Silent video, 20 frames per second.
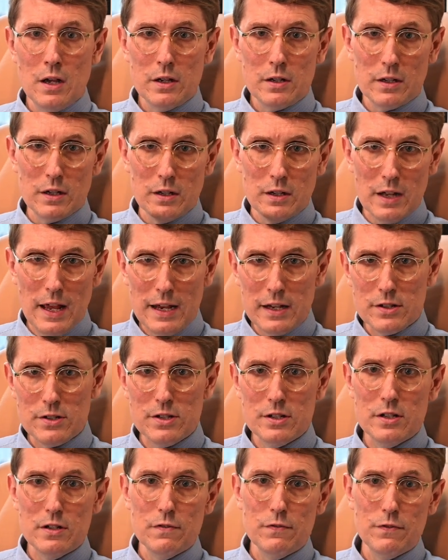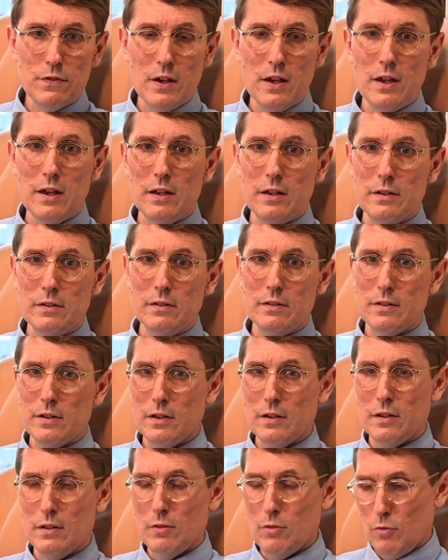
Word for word: collective and uh,